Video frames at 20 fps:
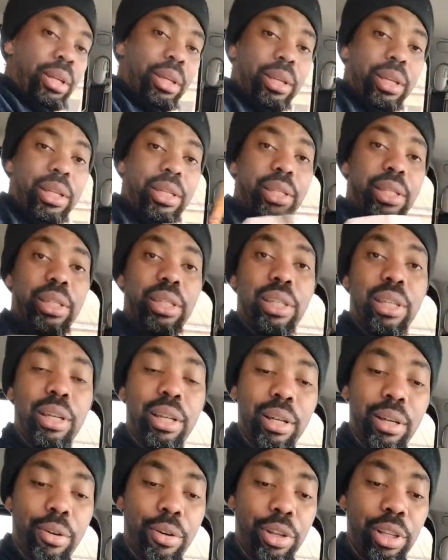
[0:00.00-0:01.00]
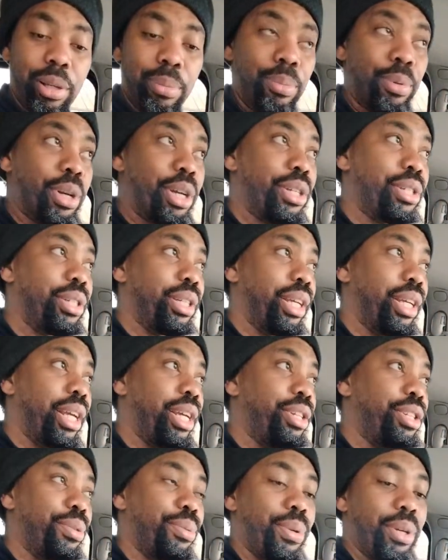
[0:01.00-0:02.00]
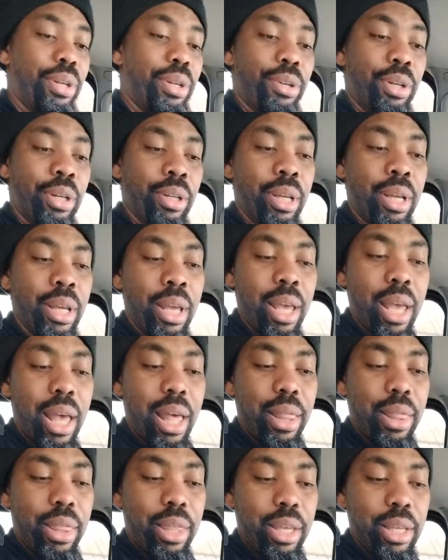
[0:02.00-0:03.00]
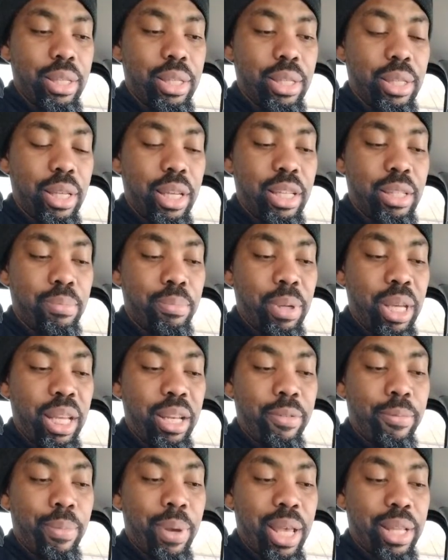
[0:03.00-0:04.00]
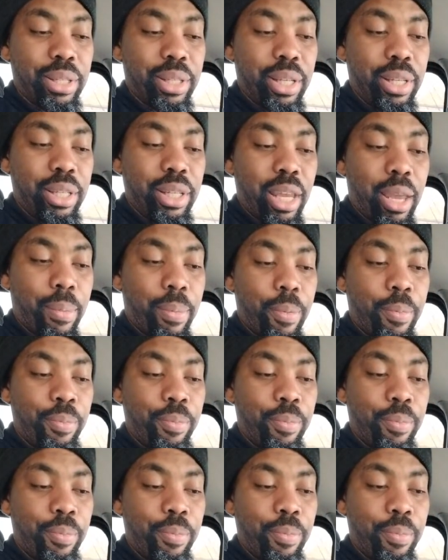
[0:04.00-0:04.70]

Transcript: This is a acrylic brush, in case you're wondering, and this is made of masking tape.